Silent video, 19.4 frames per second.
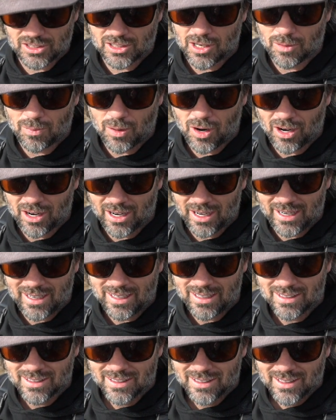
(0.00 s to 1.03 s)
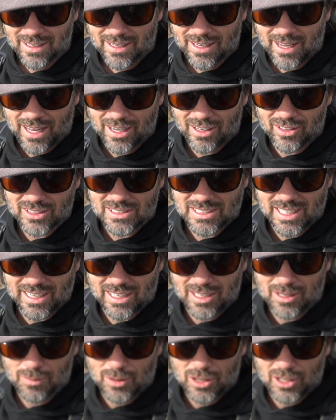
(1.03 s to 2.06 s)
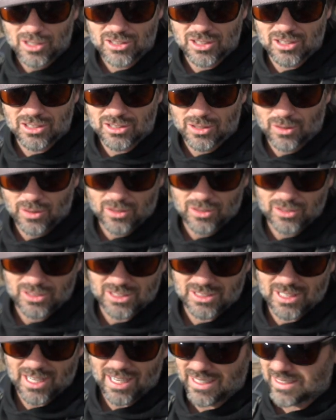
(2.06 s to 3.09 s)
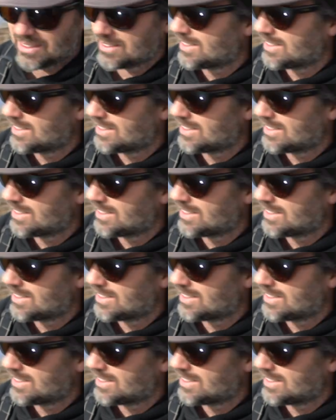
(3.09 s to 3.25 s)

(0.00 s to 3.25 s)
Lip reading: the kabari. Kind of looks like an emerger, so it'll just kind of